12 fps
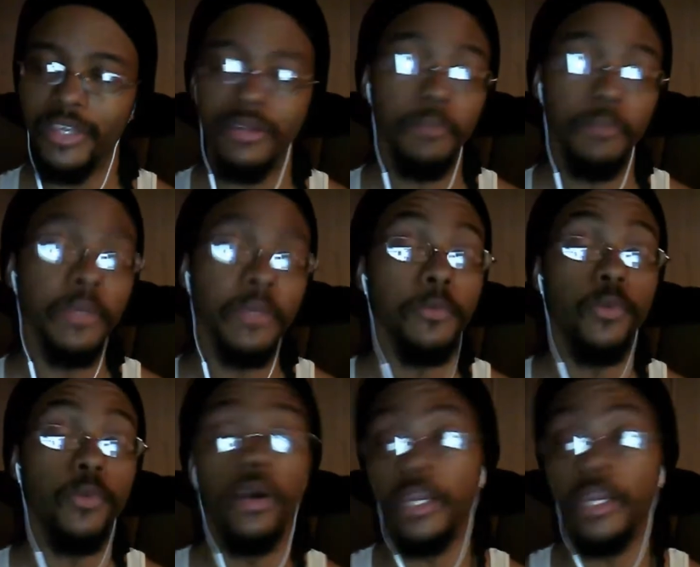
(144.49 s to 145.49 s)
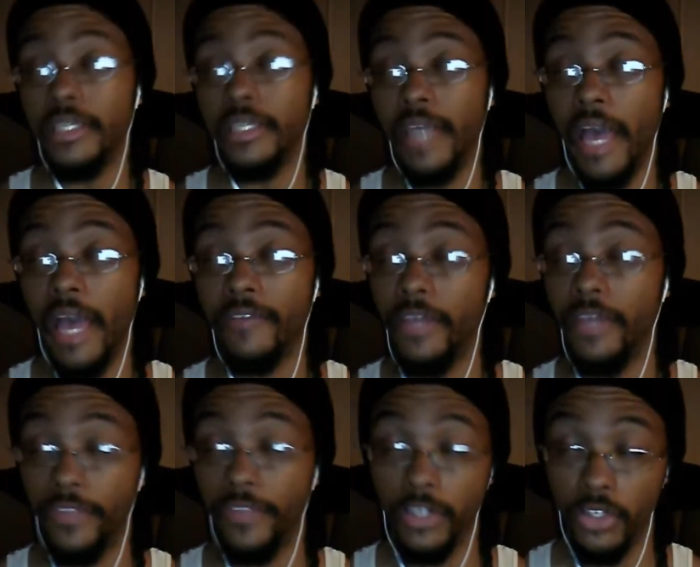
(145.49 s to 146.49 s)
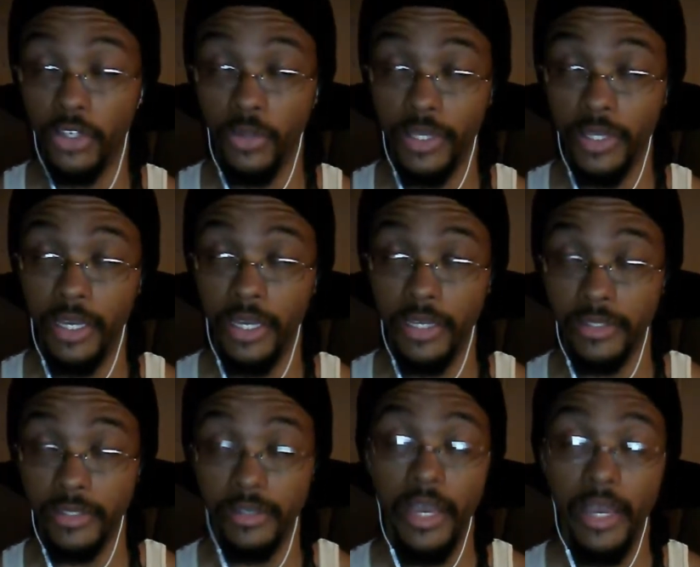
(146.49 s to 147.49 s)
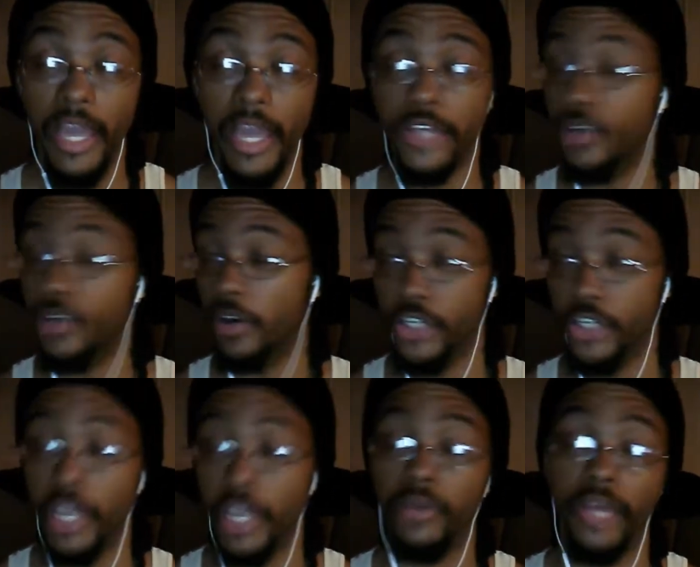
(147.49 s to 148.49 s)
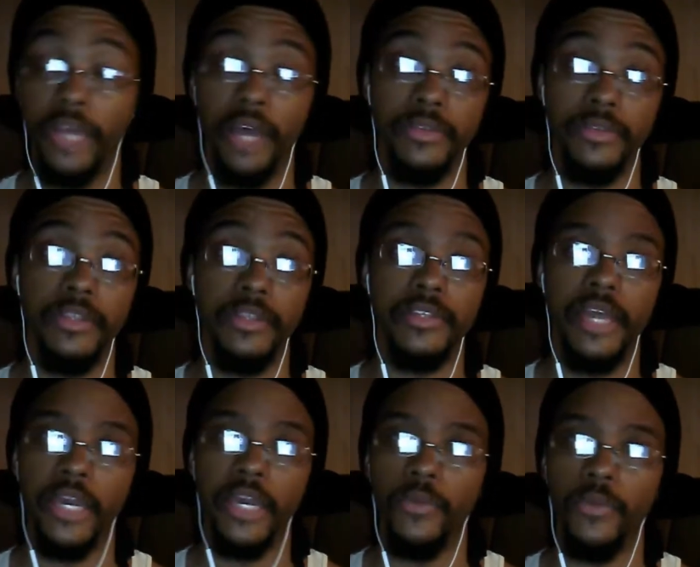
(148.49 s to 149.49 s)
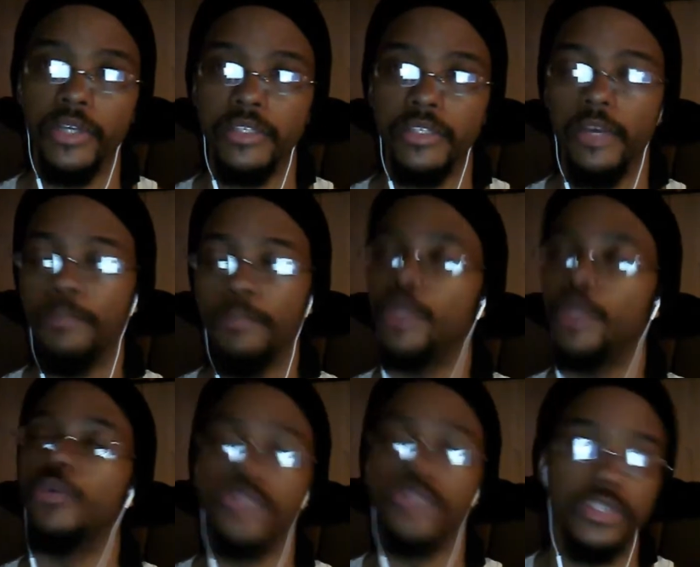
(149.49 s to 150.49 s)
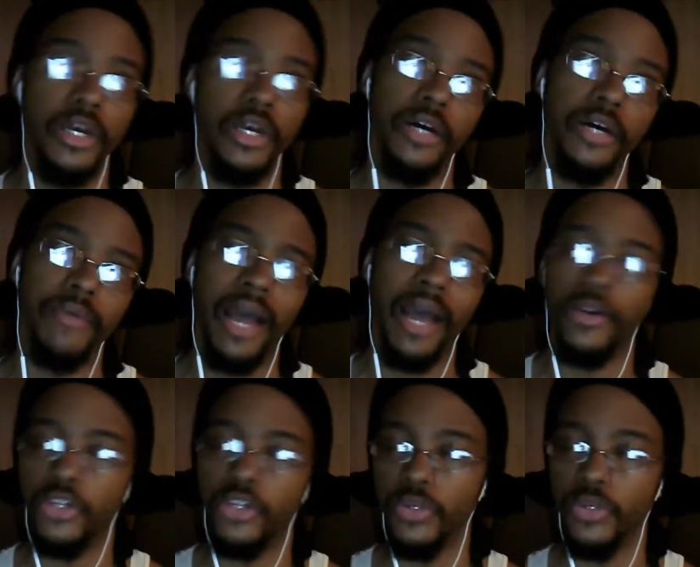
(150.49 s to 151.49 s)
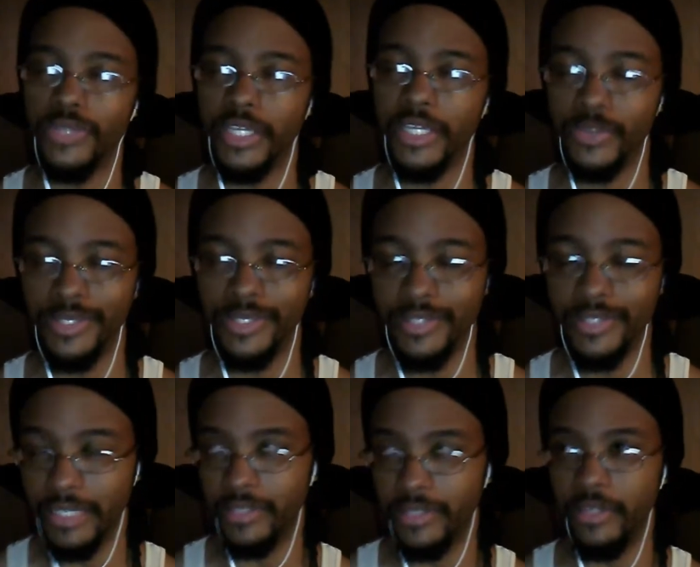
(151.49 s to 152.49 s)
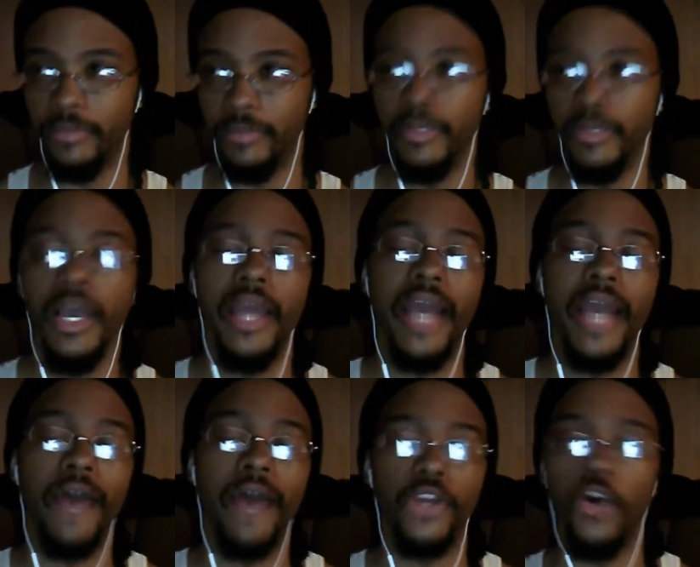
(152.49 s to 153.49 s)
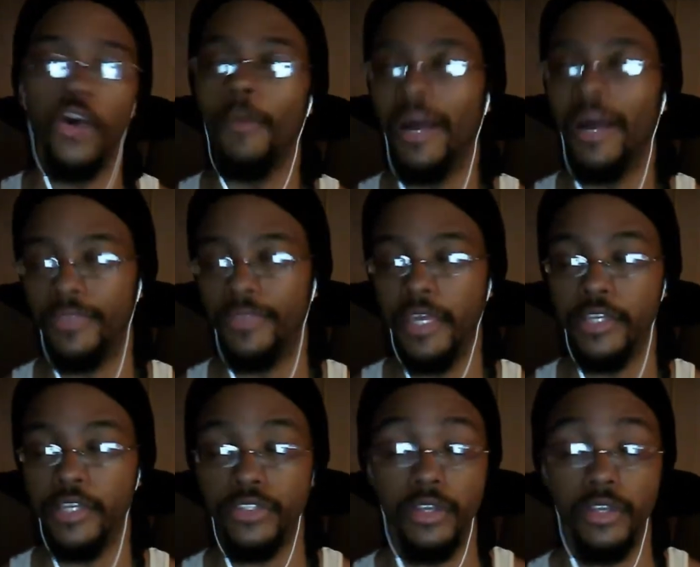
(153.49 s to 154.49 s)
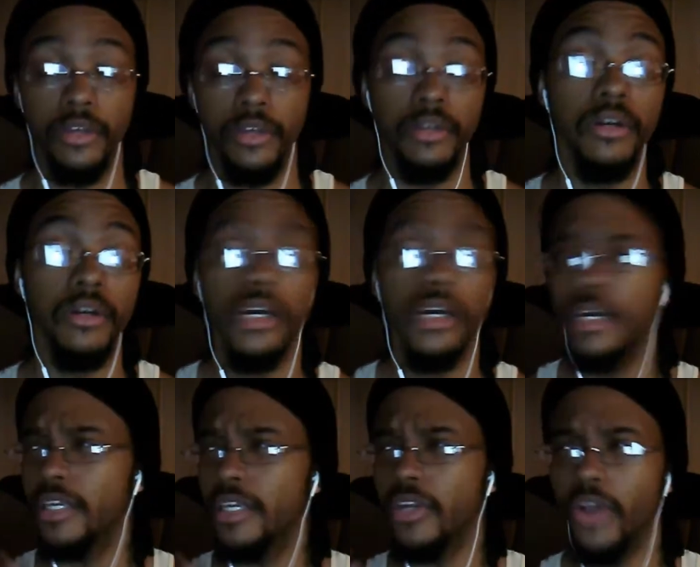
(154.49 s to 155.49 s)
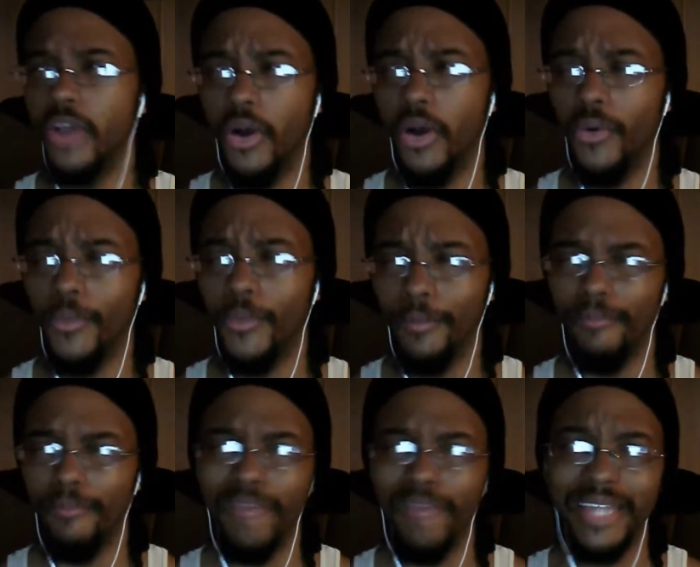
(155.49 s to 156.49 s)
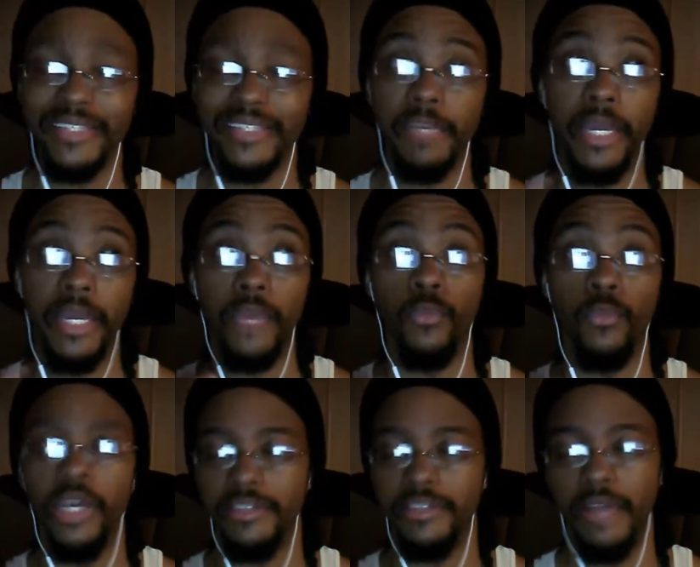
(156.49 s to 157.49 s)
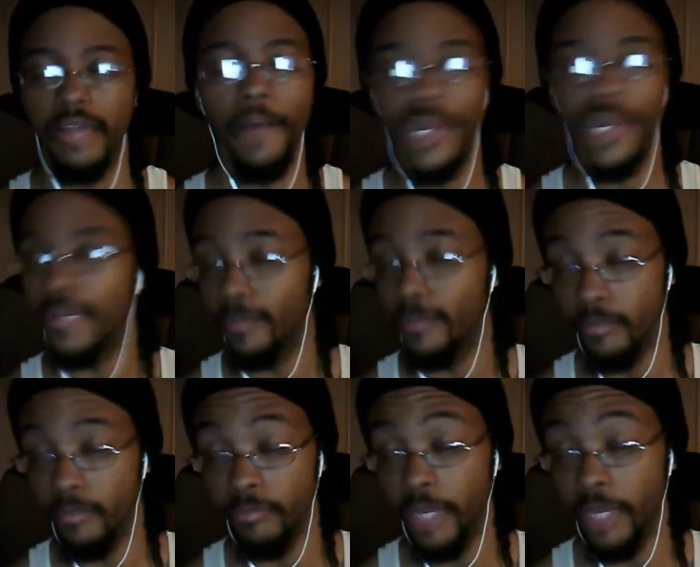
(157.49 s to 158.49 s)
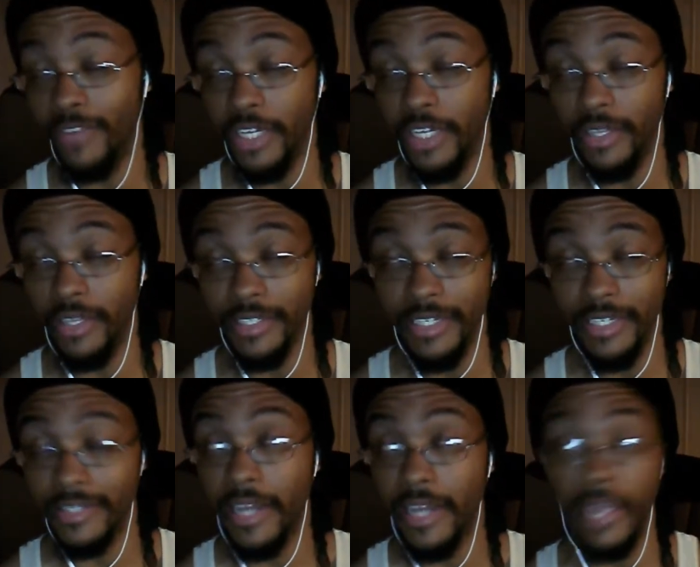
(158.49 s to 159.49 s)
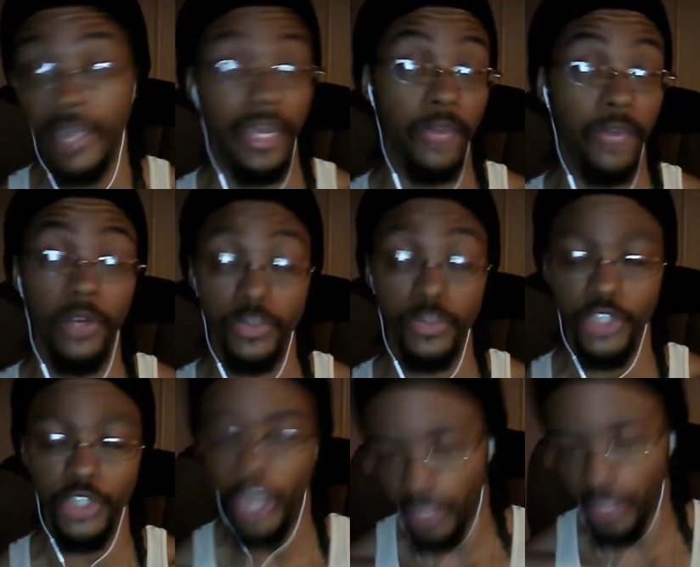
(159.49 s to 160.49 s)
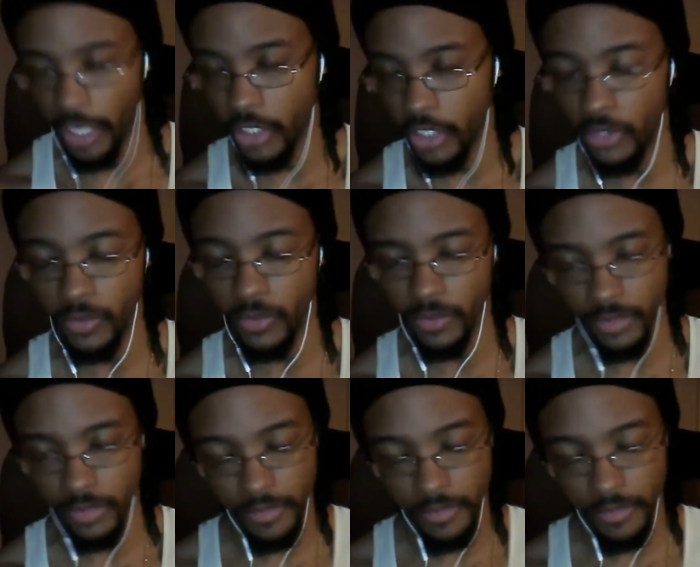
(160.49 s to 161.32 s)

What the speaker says: People wanted to have nothing to do with us and took our channel down, saying it was abuse of how to do things with the system and how to go about things to, make it seem like it wasn't a big of a deal as it is today, like it was with JK News.